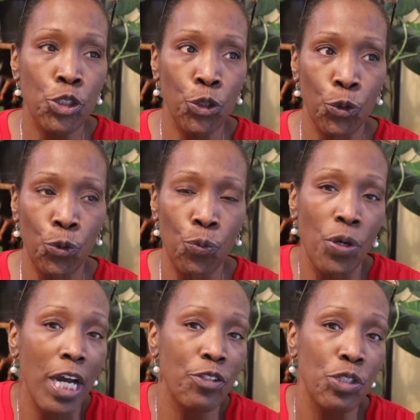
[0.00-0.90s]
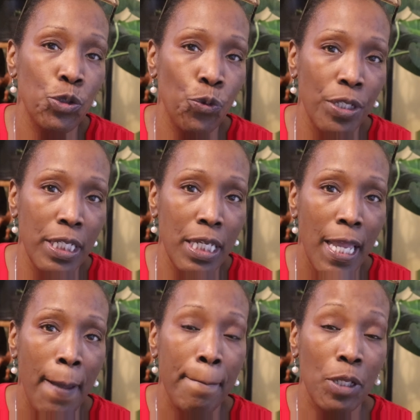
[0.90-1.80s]
two 120
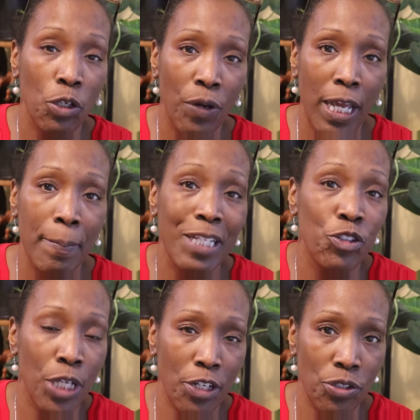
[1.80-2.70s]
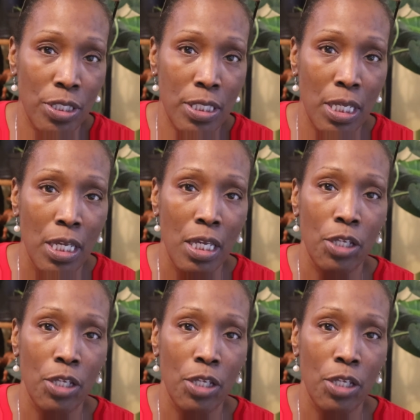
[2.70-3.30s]
milligram injections.